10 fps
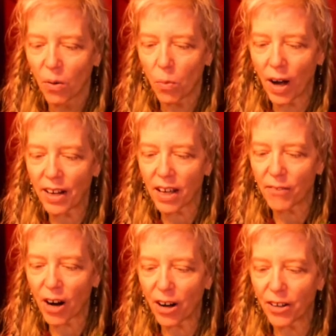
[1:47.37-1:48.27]
One
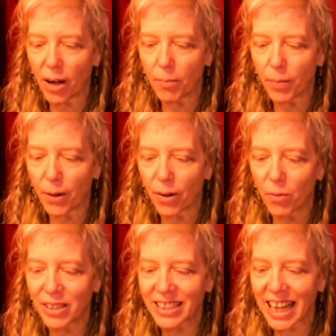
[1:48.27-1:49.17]
of our number
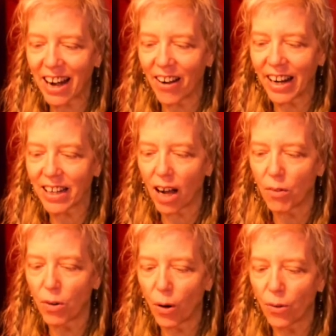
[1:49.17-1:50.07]
was carrying a
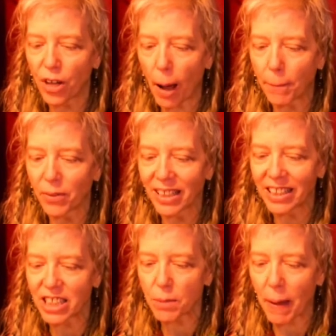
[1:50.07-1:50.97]
rolled-up
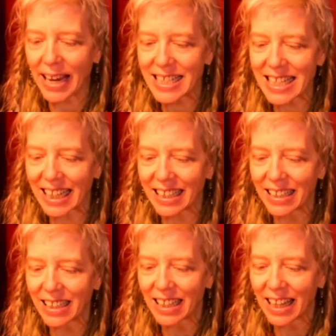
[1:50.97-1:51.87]
religious painting,
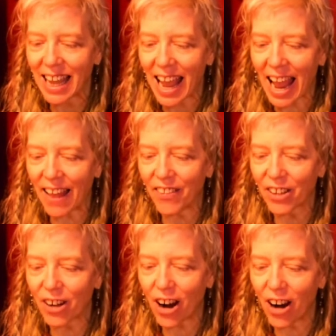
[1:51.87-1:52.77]
and the
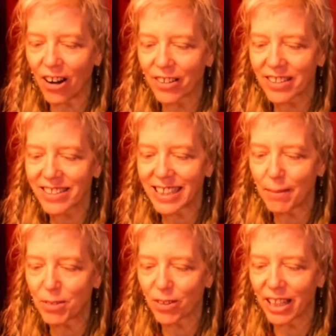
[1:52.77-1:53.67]
guard
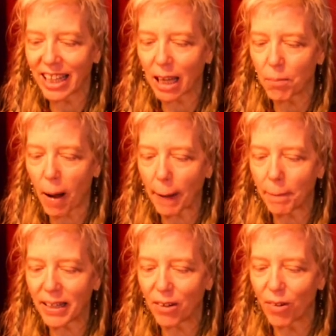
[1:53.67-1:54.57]
seemed to think it might
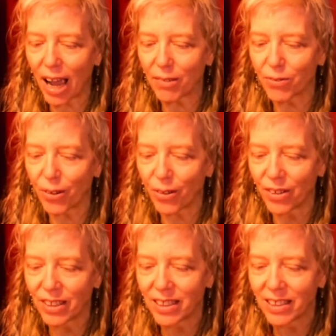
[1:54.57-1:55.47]
be a rifle,
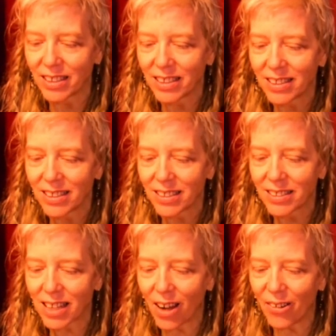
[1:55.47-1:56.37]

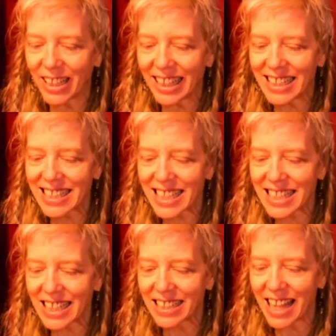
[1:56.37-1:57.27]
so he
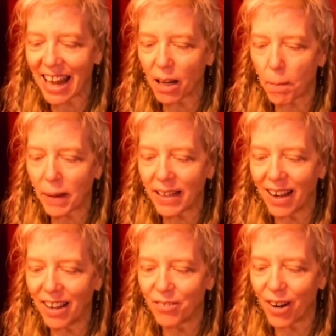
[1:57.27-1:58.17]
insisted that it be
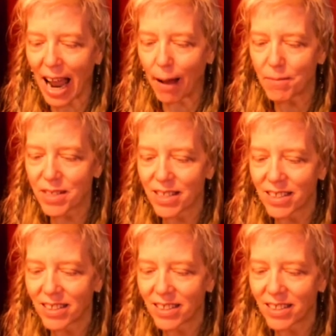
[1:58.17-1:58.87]
unwrapped.